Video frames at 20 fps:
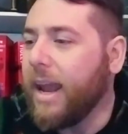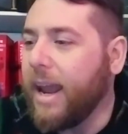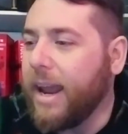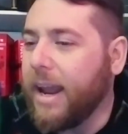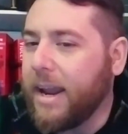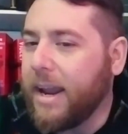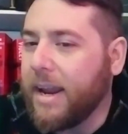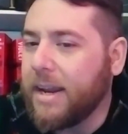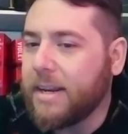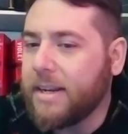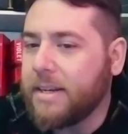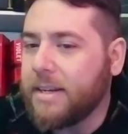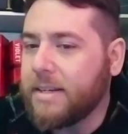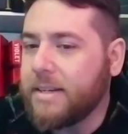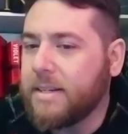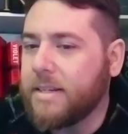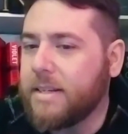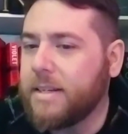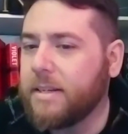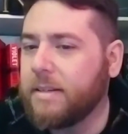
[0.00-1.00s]

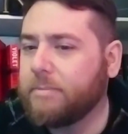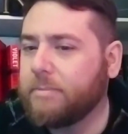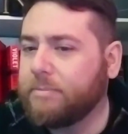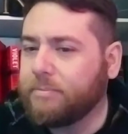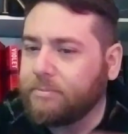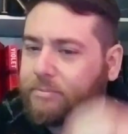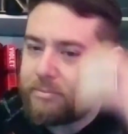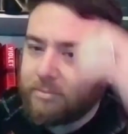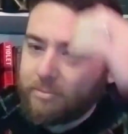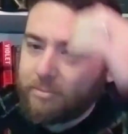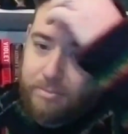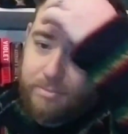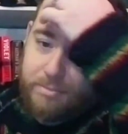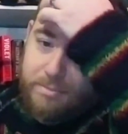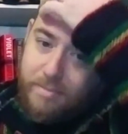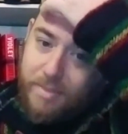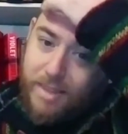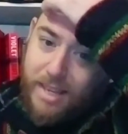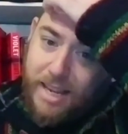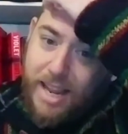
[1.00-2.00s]
And
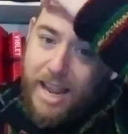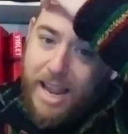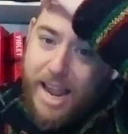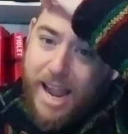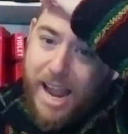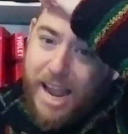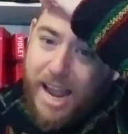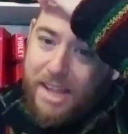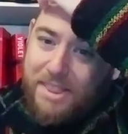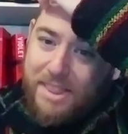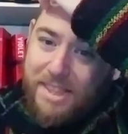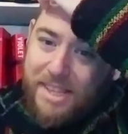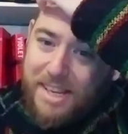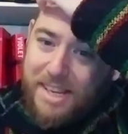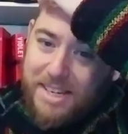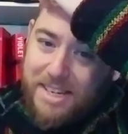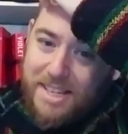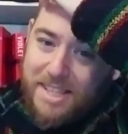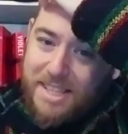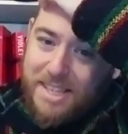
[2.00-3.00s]
at the
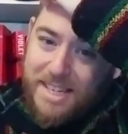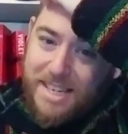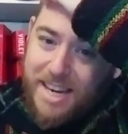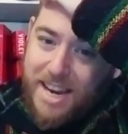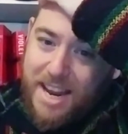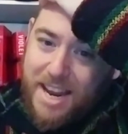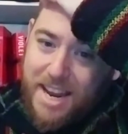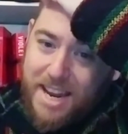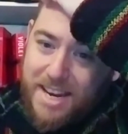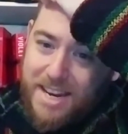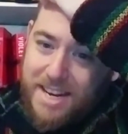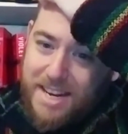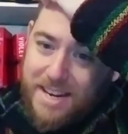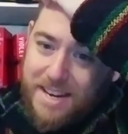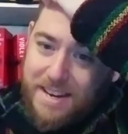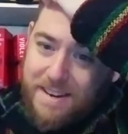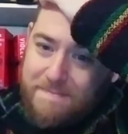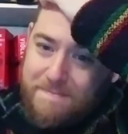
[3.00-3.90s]
end of the day,